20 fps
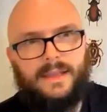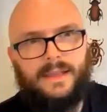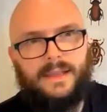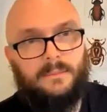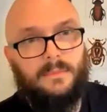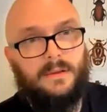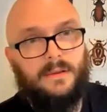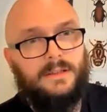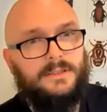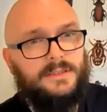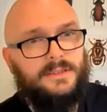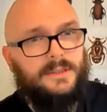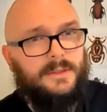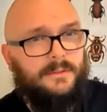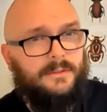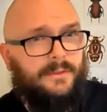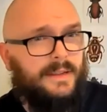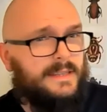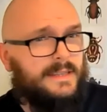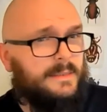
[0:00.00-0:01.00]
um I do something
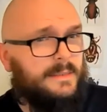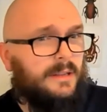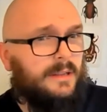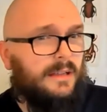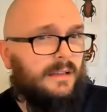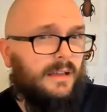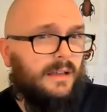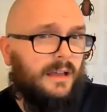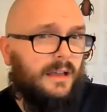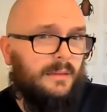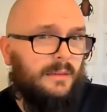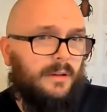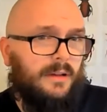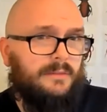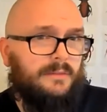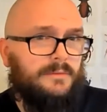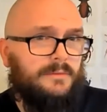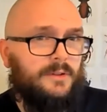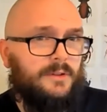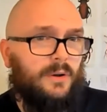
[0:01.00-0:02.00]
fairly similar. Um
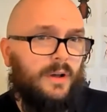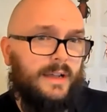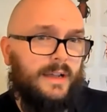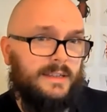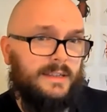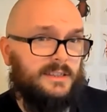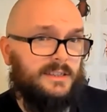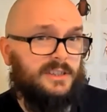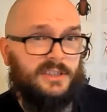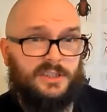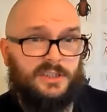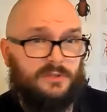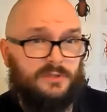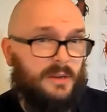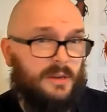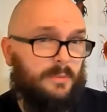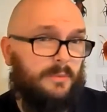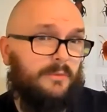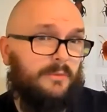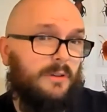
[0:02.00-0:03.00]
I've got a just a
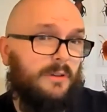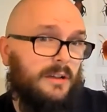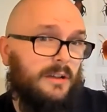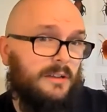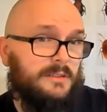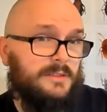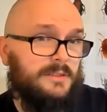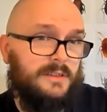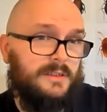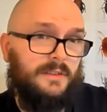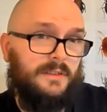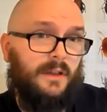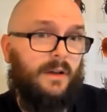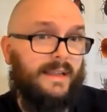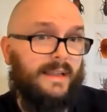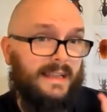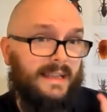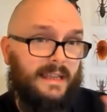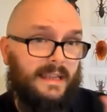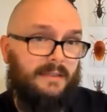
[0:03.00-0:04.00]
strip of grass that I
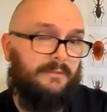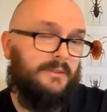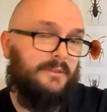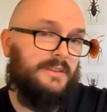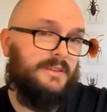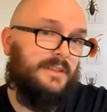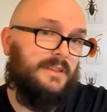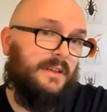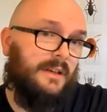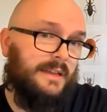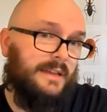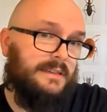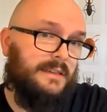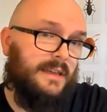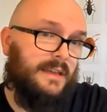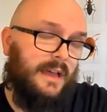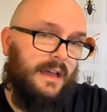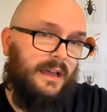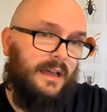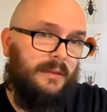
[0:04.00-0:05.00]
leave at the side.
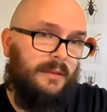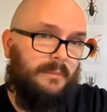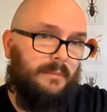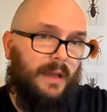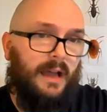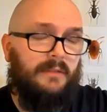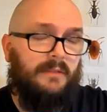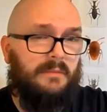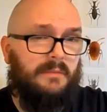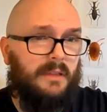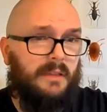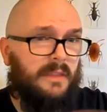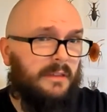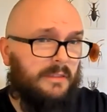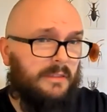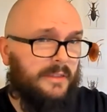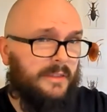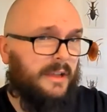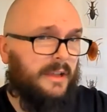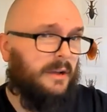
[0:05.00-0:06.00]
Um another
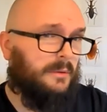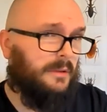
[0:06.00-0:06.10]
thing I would